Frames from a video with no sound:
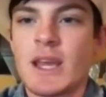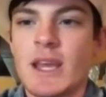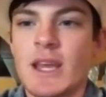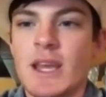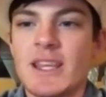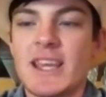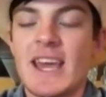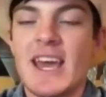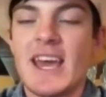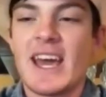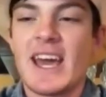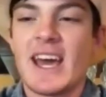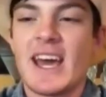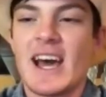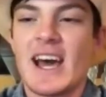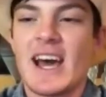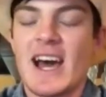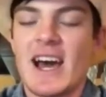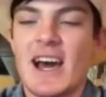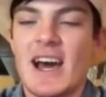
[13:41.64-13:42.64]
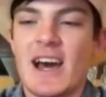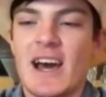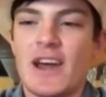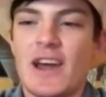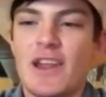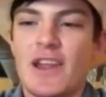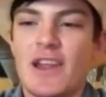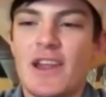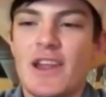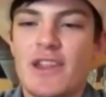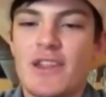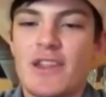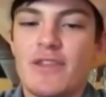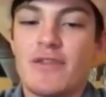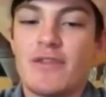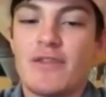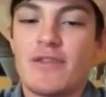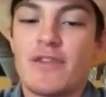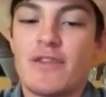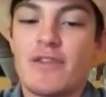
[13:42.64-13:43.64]
Yeah, the
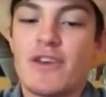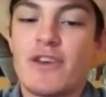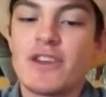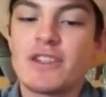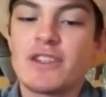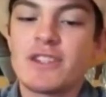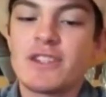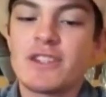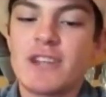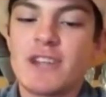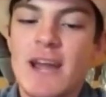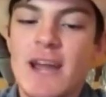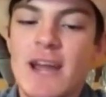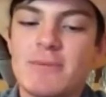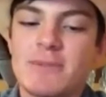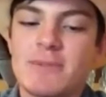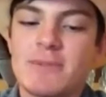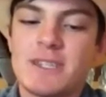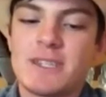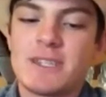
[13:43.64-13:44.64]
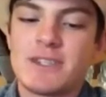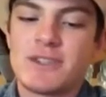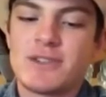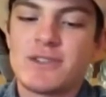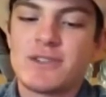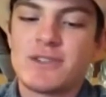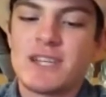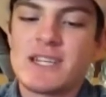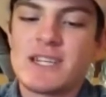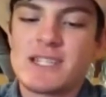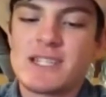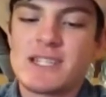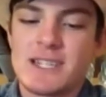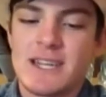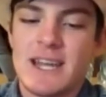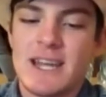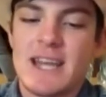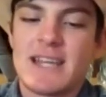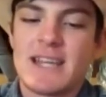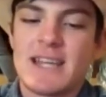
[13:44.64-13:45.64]
first time was in
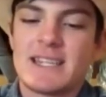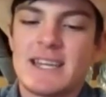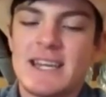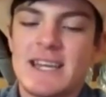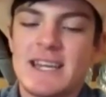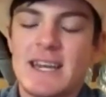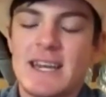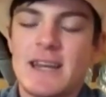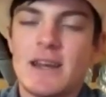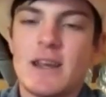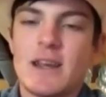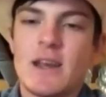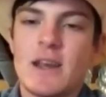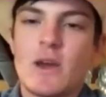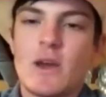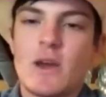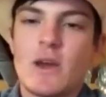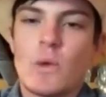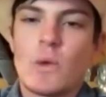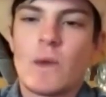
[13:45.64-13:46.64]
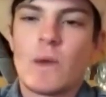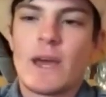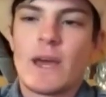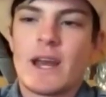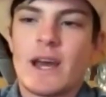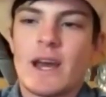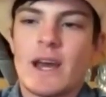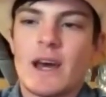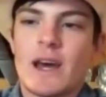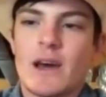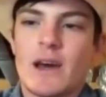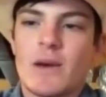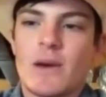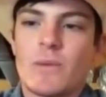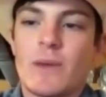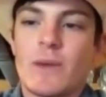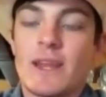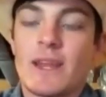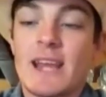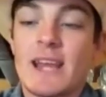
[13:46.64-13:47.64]
2018 when
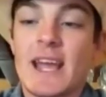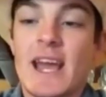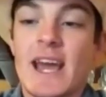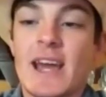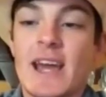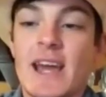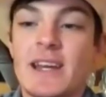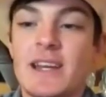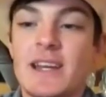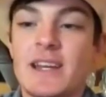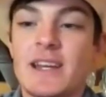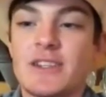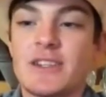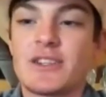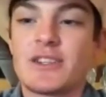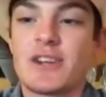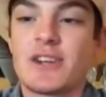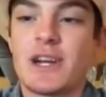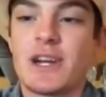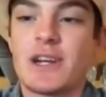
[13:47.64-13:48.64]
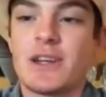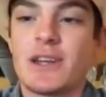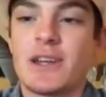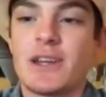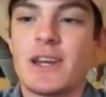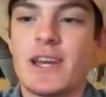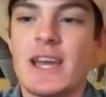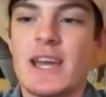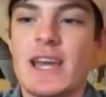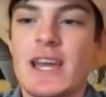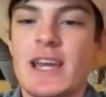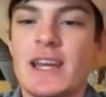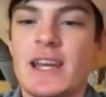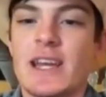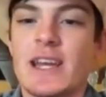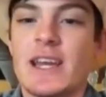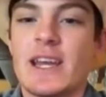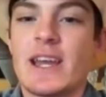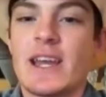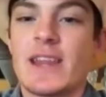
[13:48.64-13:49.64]
they had it in Australia, and
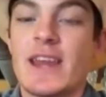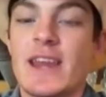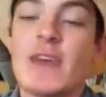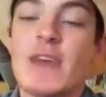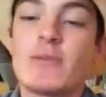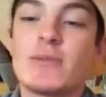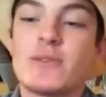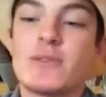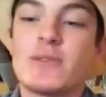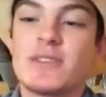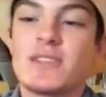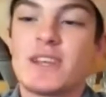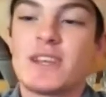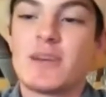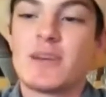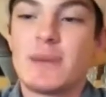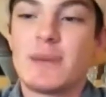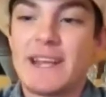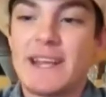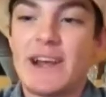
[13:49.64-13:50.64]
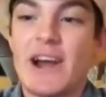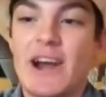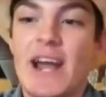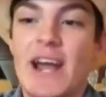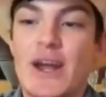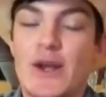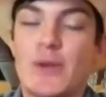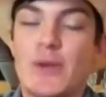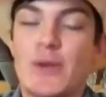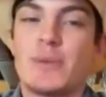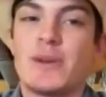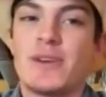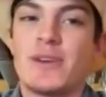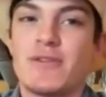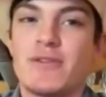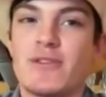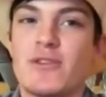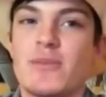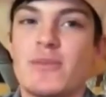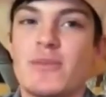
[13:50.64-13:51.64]
that was a big eye opener
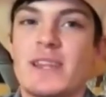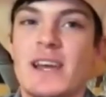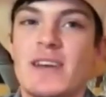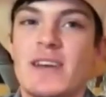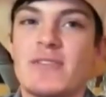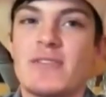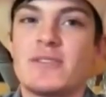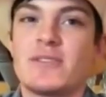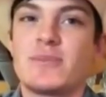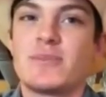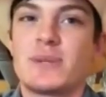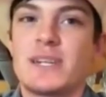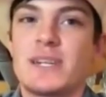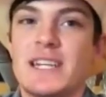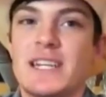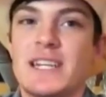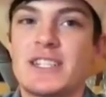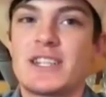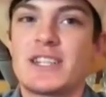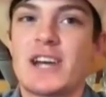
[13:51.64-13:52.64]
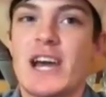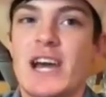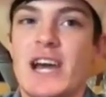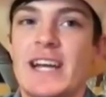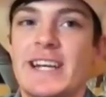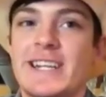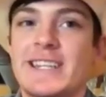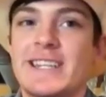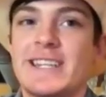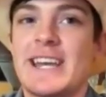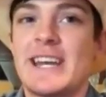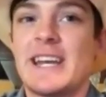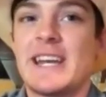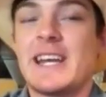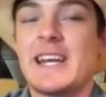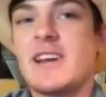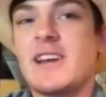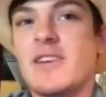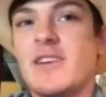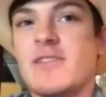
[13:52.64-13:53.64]
for me. That was pretty exciting. And then
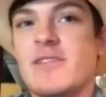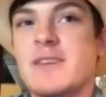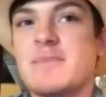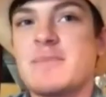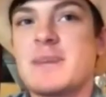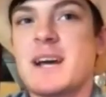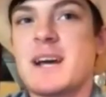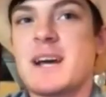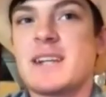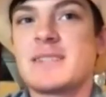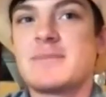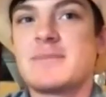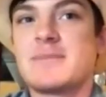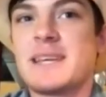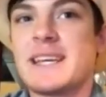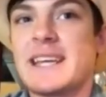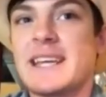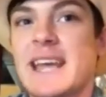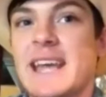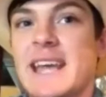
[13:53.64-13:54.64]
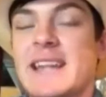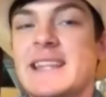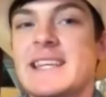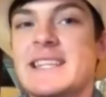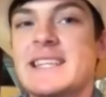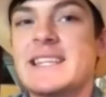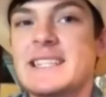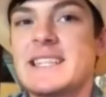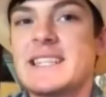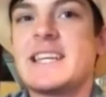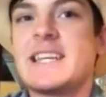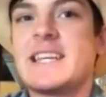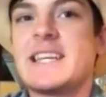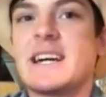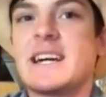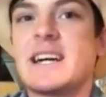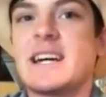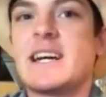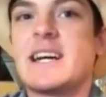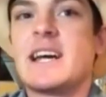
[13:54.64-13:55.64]
for him to ask me again this
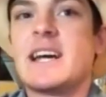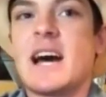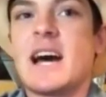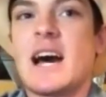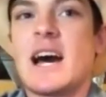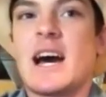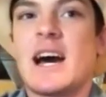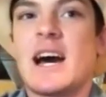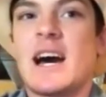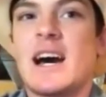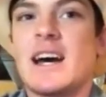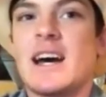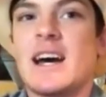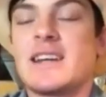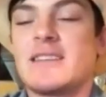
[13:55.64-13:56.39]
year, uh,